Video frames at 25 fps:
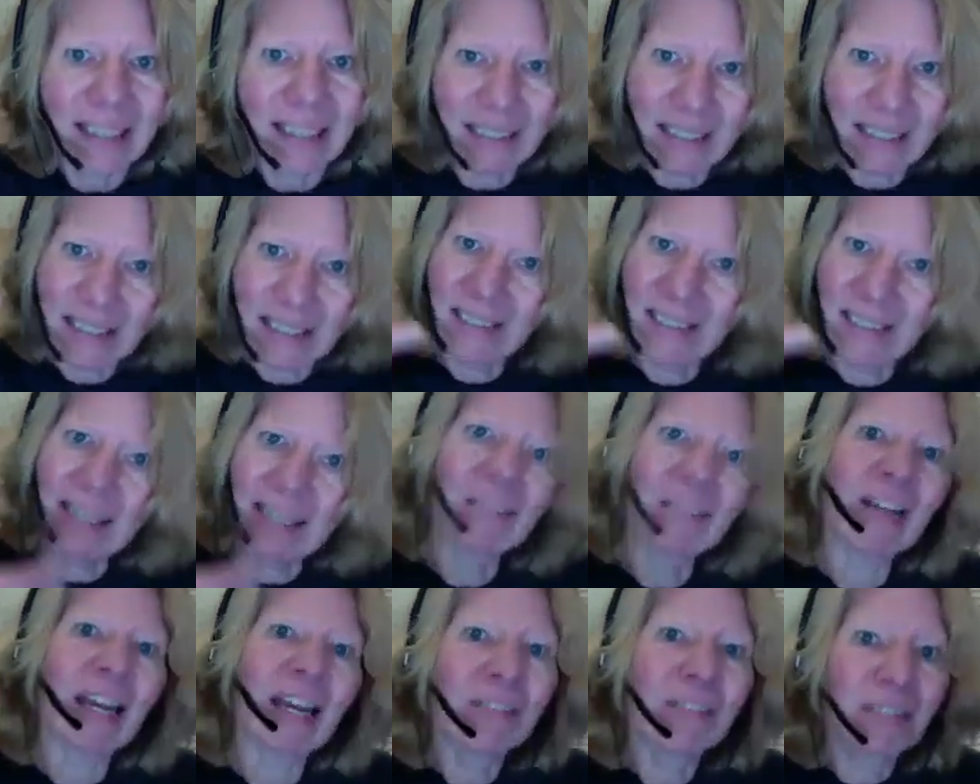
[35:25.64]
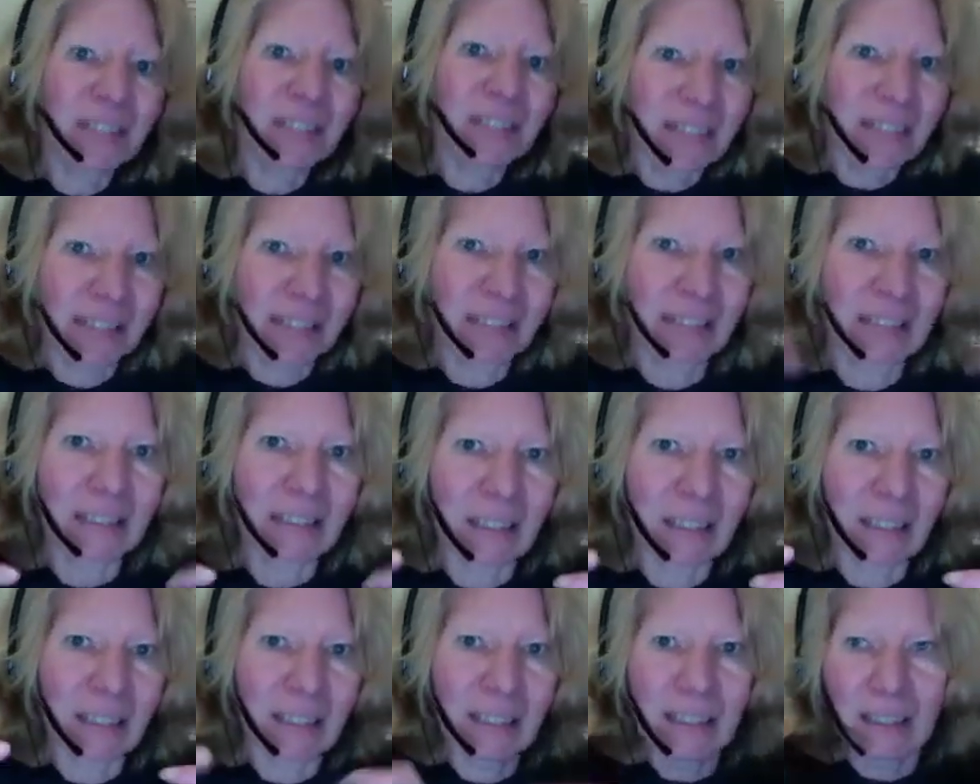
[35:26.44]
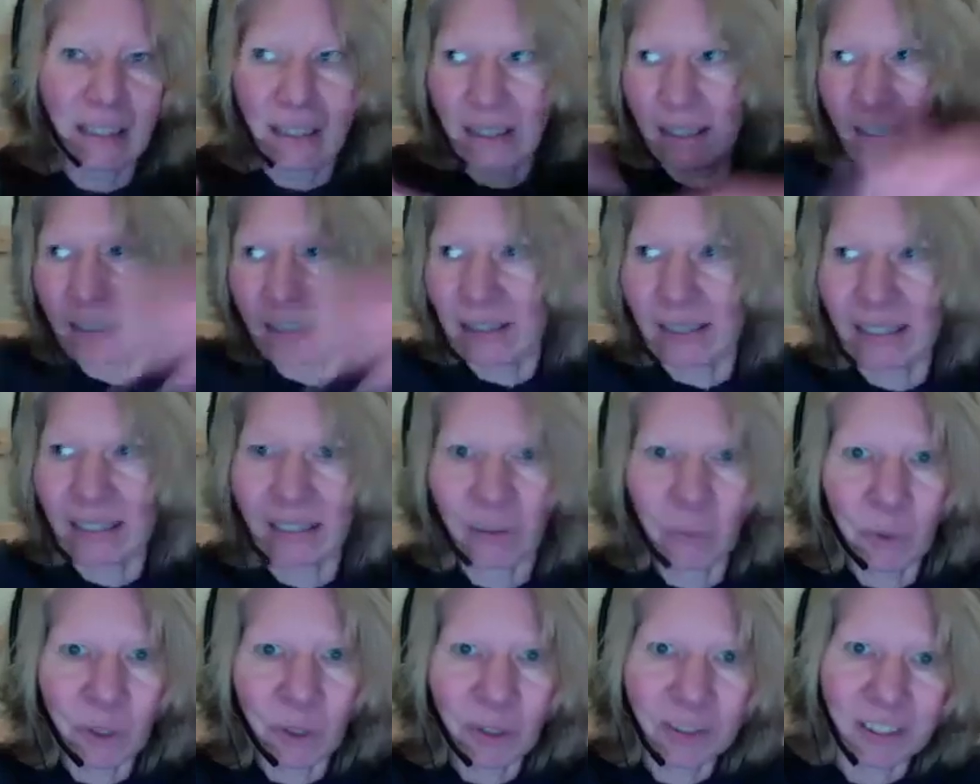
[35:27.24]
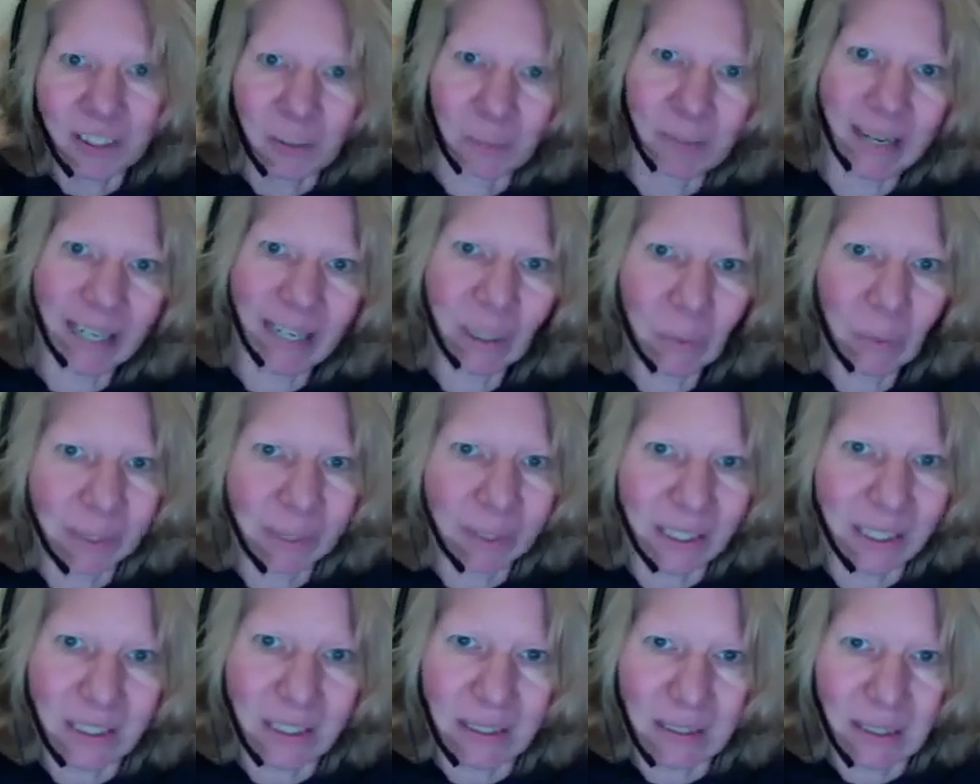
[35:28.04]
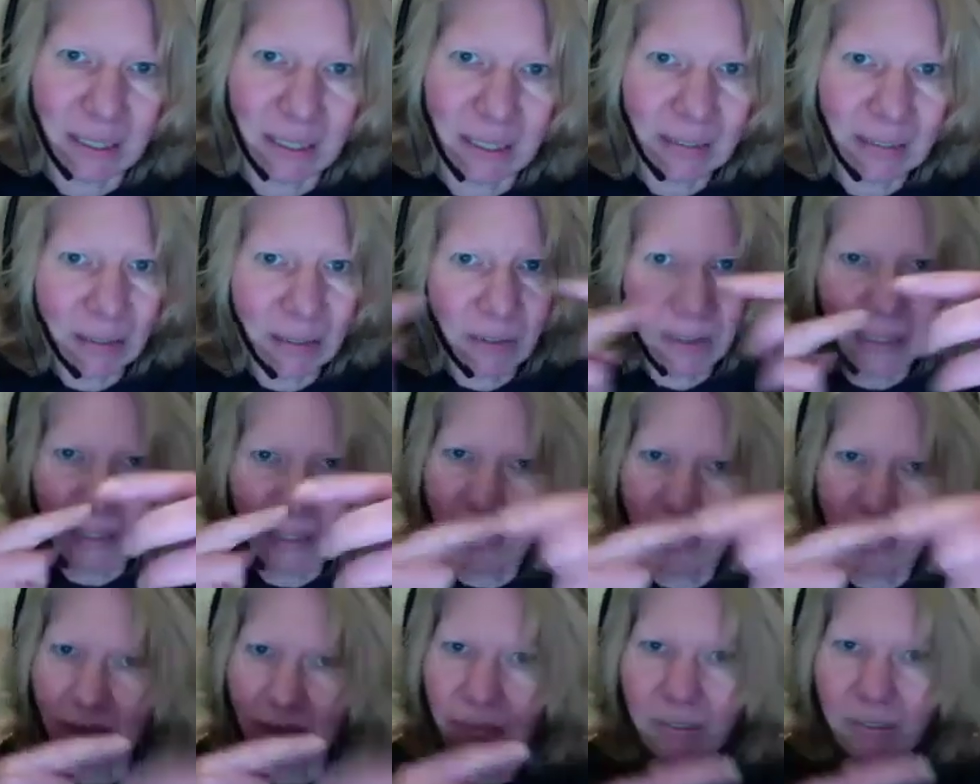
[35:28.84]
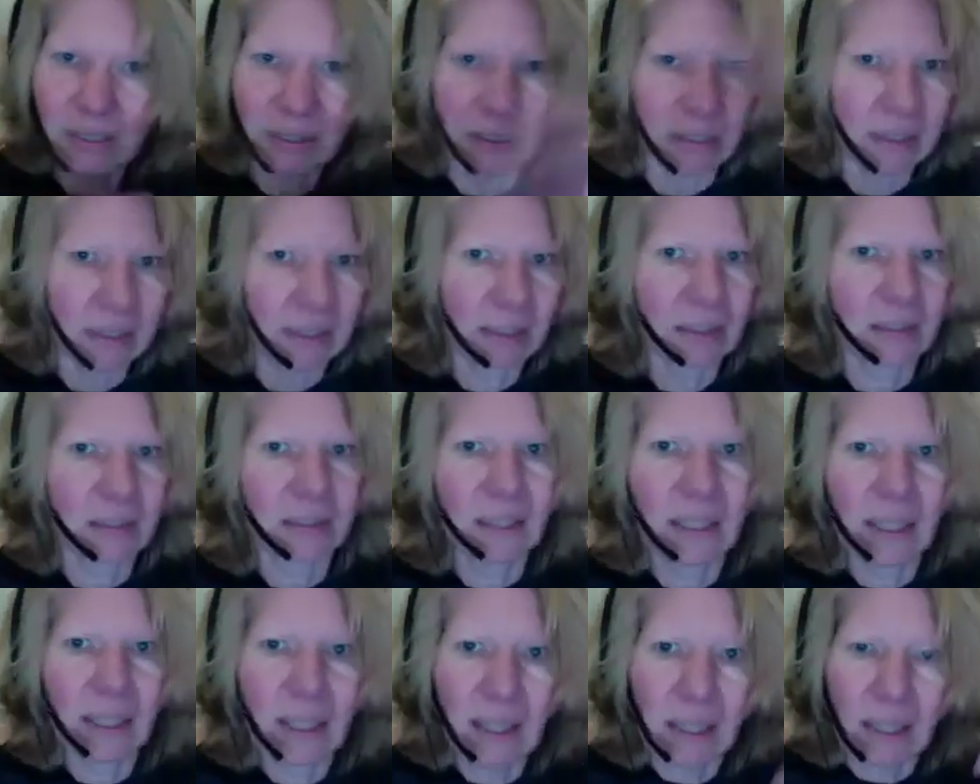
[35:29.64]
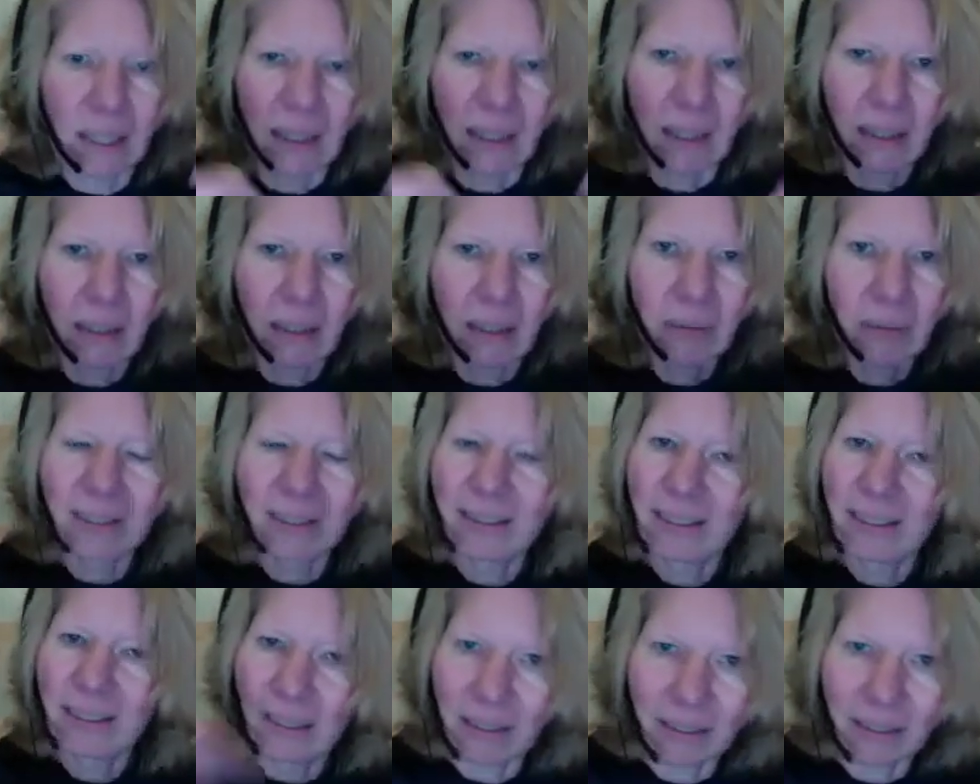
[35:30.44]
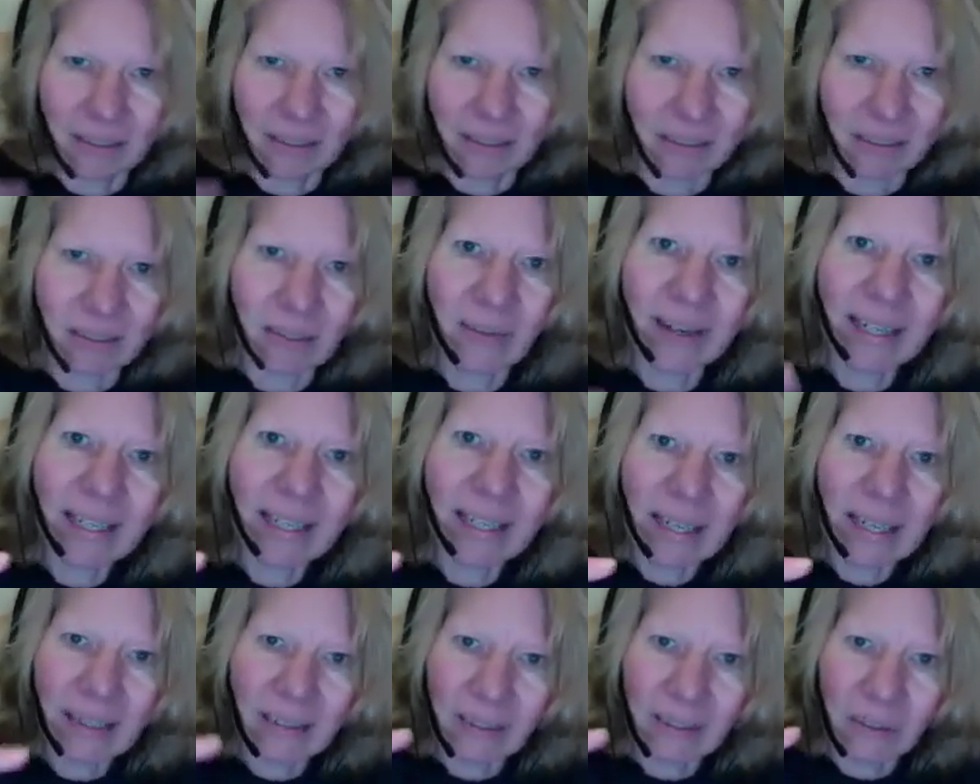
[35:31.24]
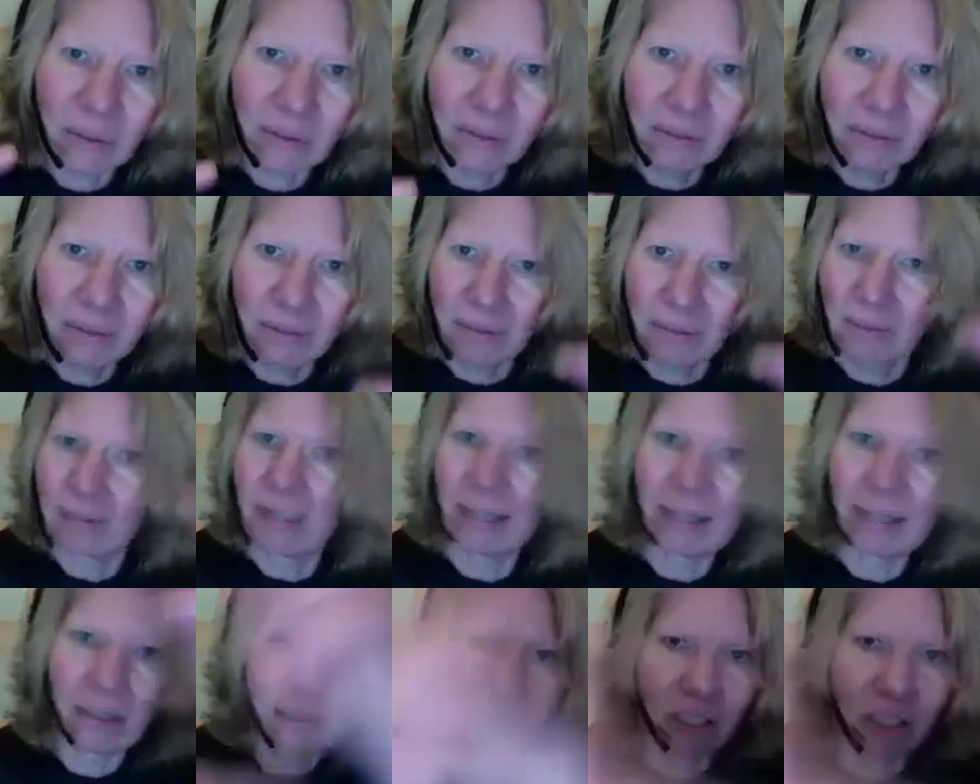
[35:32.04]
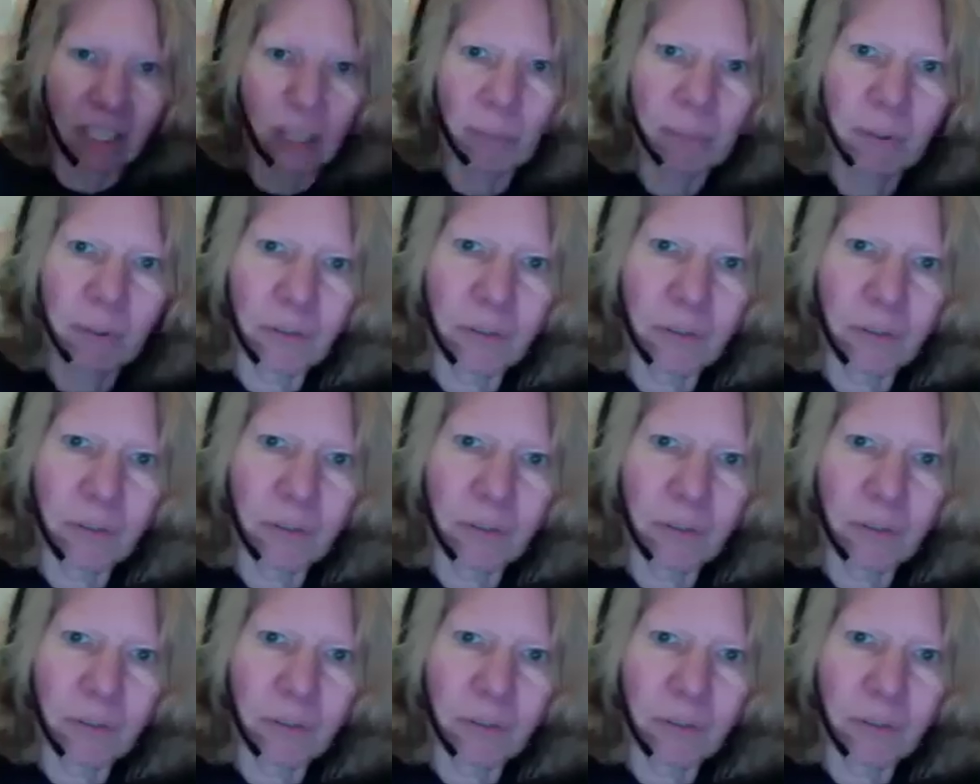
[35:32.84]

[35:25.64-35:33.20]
It's like everything here in the world is backwards. I learn everything is so I had to like double